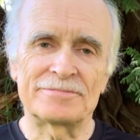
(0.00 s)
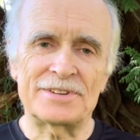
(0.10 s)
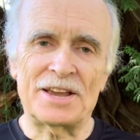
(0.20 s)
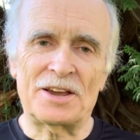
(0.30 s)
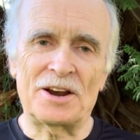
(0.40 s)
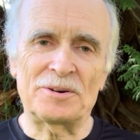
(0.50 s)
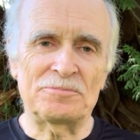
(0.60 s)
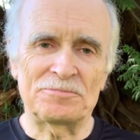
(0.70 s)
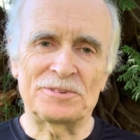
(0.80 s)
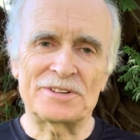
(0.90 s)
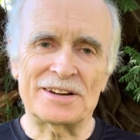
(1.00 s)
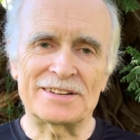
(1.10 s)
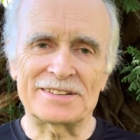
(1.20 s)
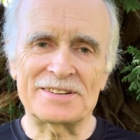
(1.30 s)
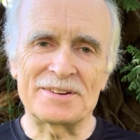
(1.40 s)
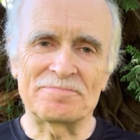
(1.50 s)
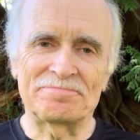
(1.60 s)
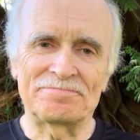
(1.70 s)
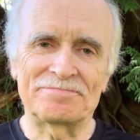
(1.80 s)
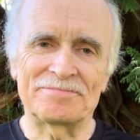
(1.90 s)
Take care. We'll talk next time.
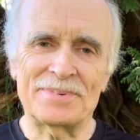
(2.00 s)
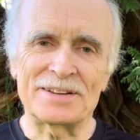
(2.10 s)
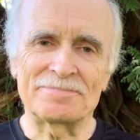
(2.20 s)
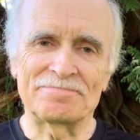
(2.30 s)
Bye.